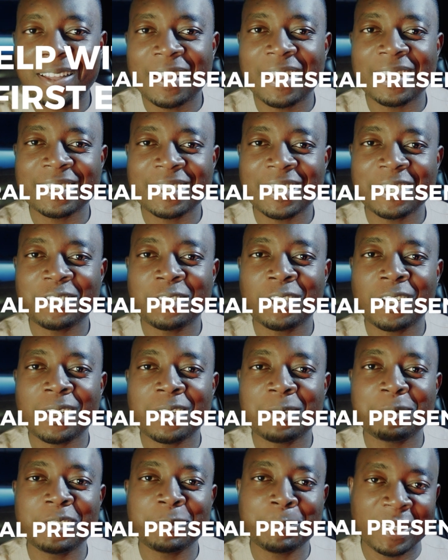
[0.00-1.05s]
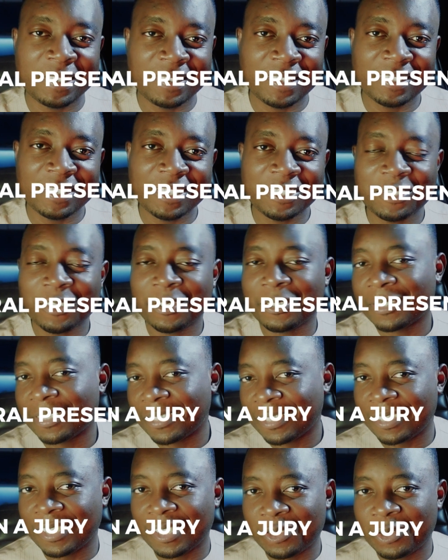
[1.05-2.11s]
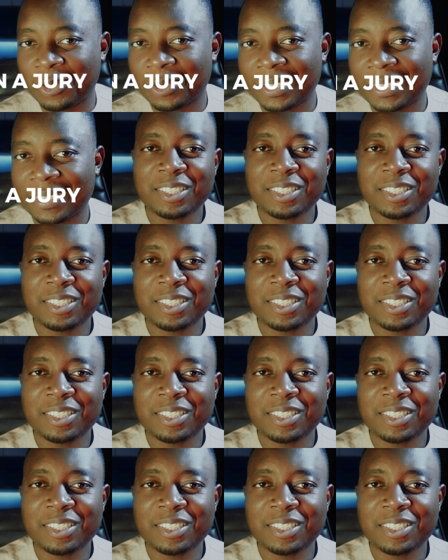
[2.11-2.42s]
architectural presentation in a jury.